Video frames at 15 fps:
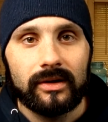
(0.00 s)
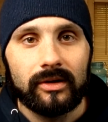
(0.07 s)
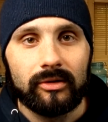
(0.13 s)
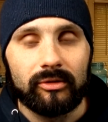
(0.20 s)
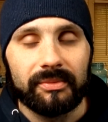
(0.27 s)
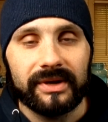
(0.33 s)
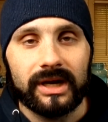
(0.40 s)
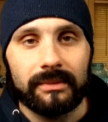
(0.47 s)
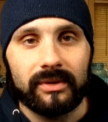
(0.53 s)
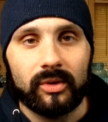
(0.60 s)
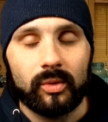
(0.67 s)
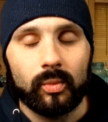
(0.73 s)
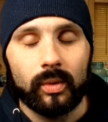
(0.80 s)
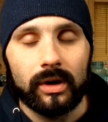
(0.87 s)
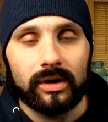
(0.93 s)
will become a
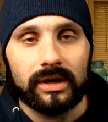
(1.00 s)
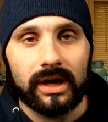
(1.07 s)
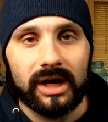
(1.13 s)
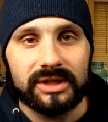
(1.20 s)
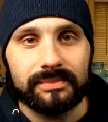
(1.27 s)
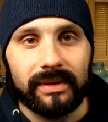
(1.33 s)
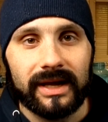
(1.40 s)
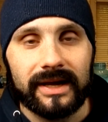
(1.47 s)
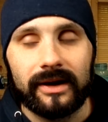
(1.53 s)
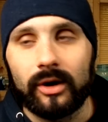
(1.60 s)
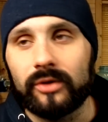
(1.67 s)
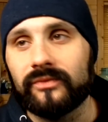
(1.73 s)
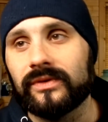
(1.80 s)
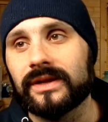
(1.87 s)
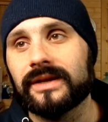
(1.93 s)
world-class player,
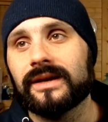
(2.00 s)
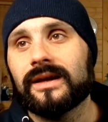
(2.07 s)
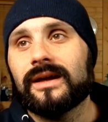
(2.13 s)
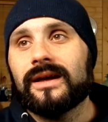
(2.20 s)
hopefully.